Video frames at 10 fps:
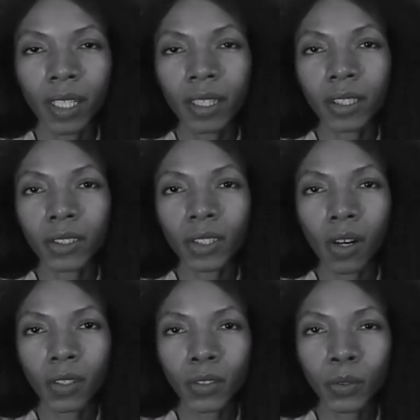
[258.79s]
There's
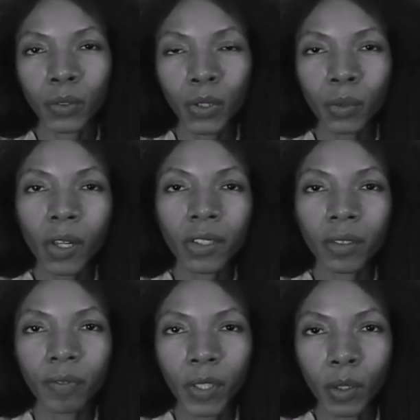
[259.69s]
also two other
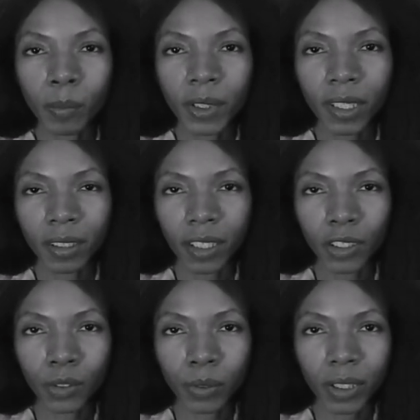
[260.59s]
films in
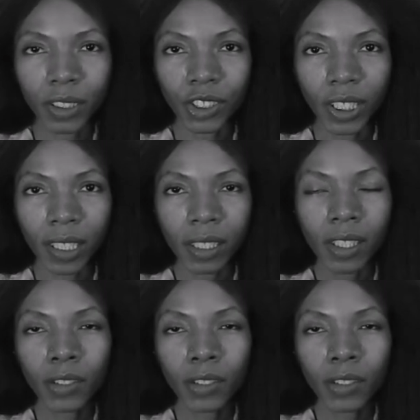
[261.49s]
this trilogy,